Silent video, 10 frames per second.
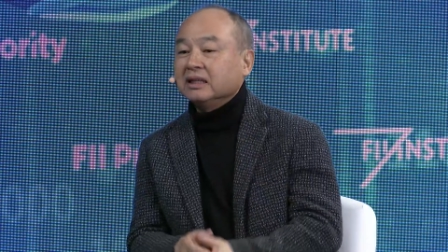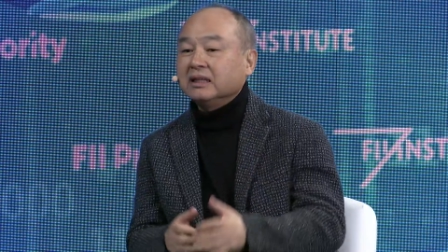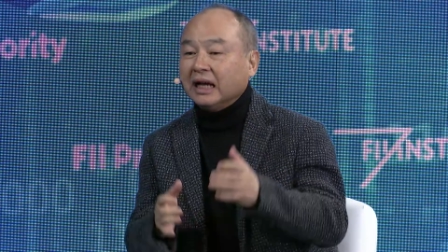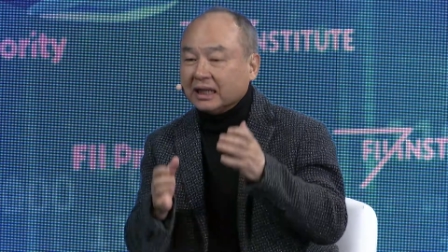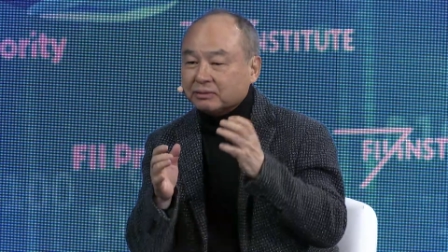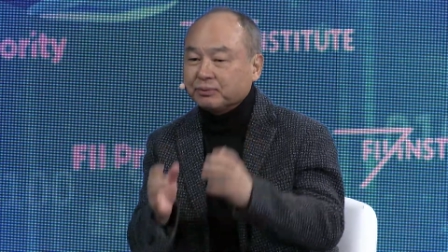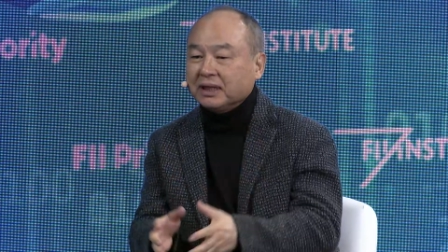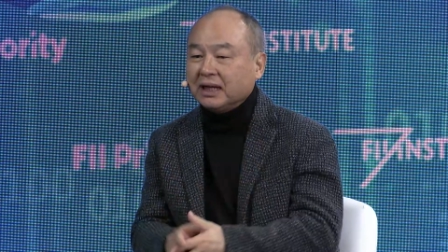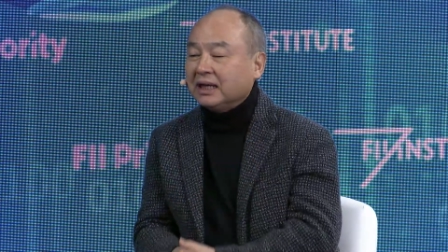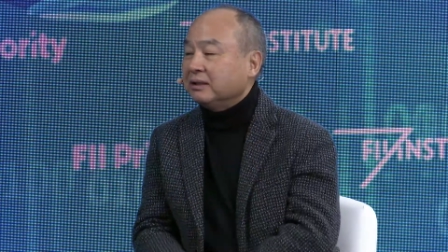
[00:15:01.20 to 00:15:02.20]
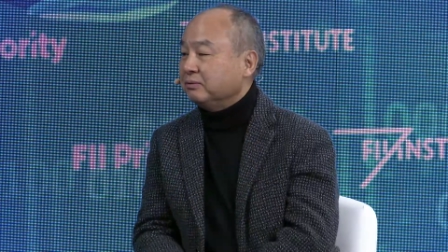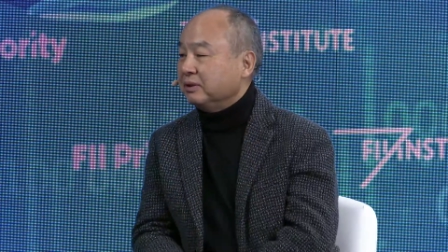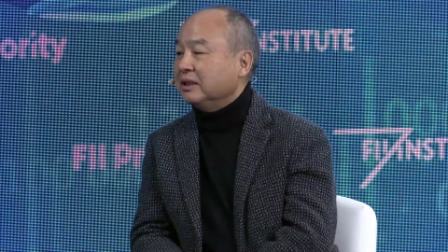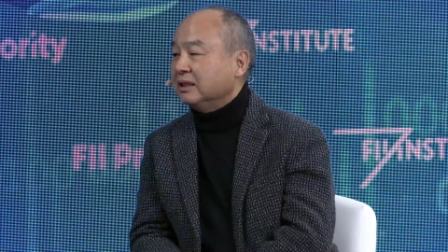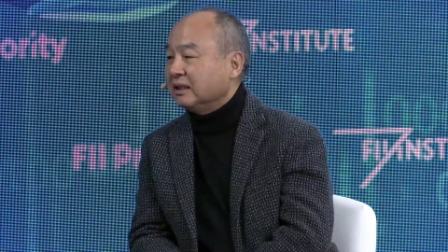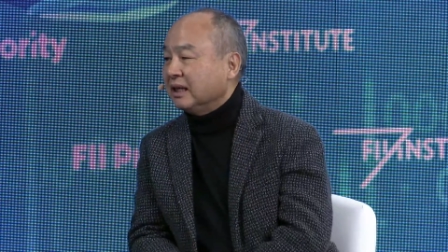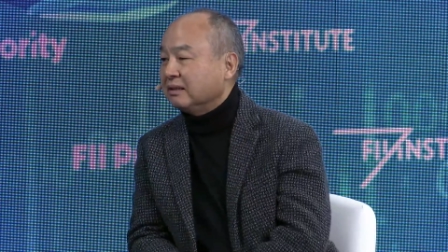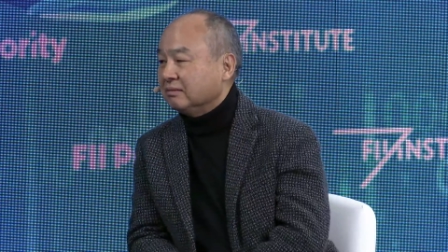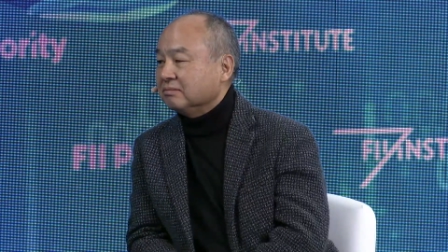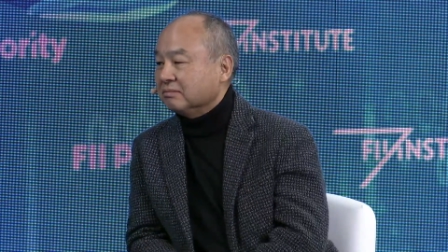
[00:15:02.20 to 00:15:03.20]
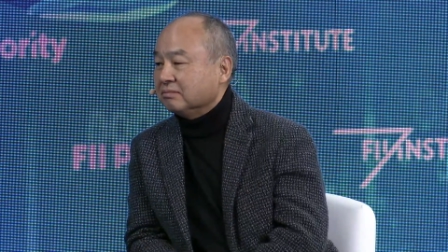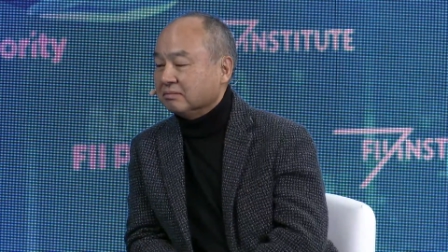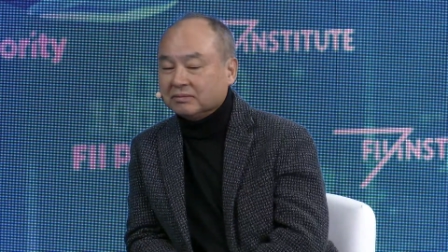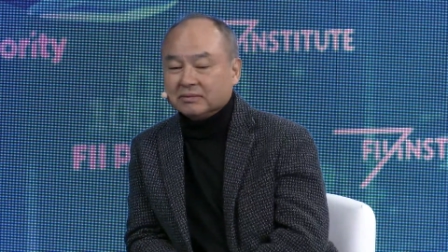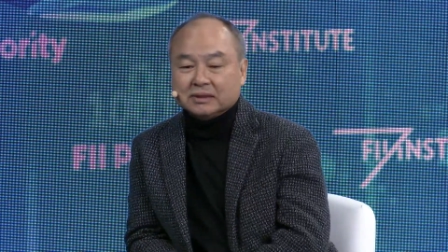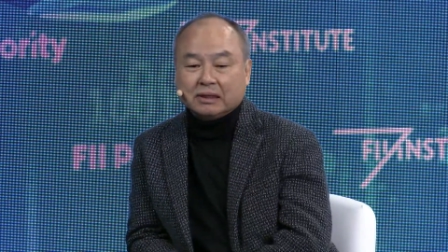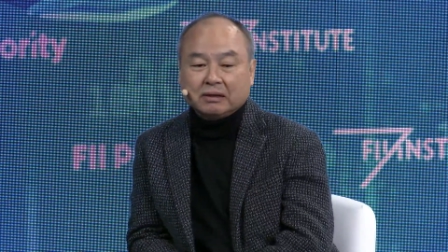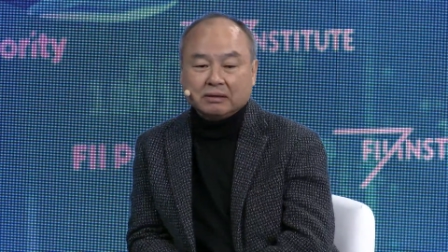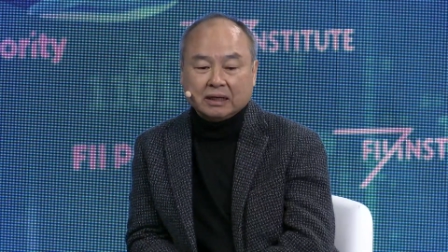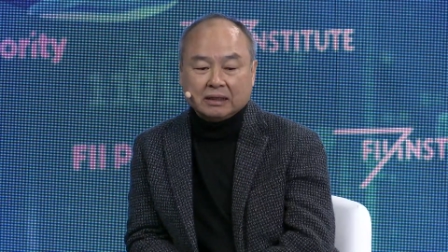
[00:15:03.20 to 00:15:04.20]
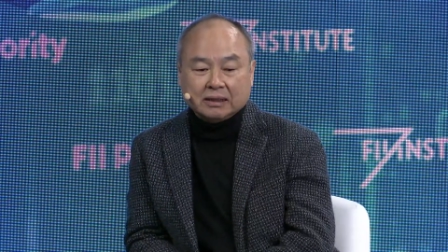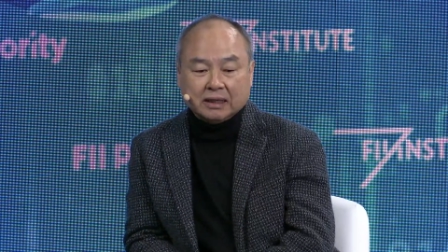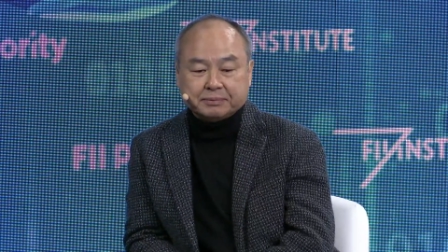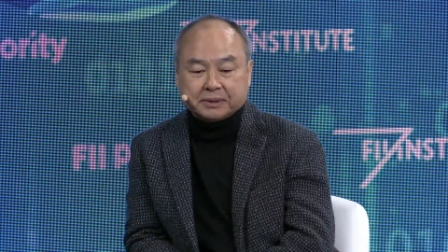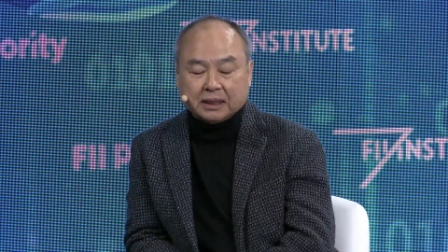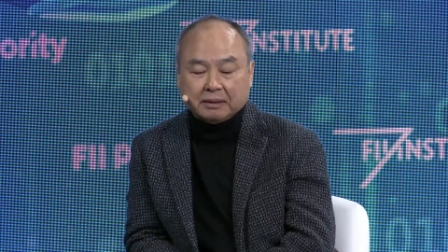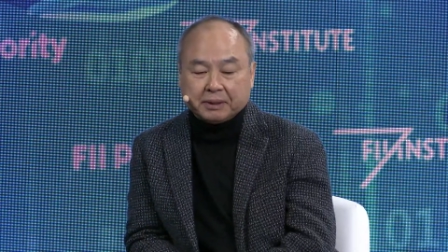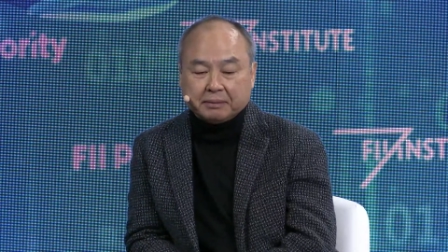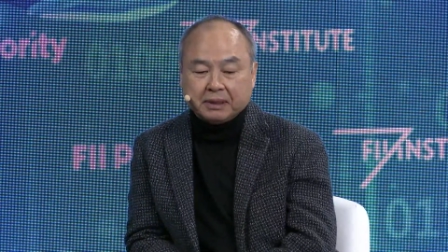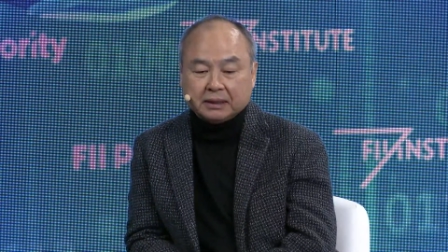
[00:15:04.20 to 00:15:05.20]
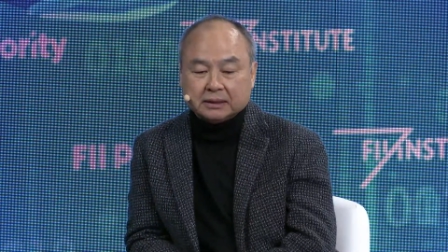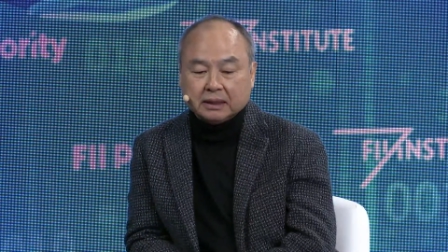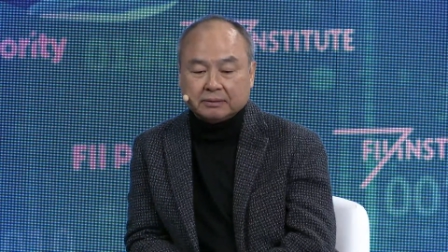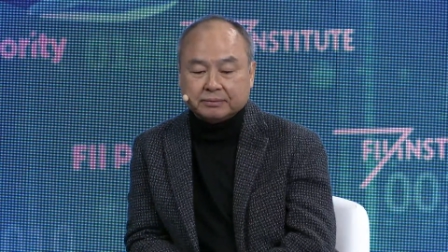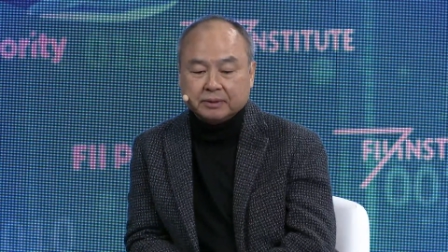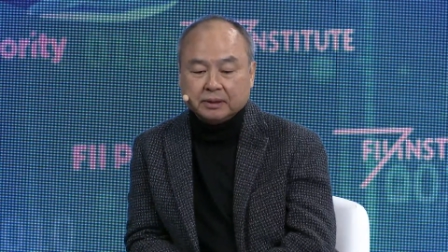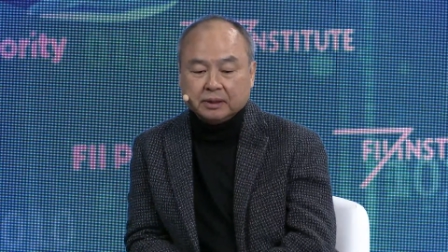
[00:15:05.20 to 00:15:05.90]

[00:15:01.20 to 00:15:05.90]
that's when I really get, you know, upset about myself.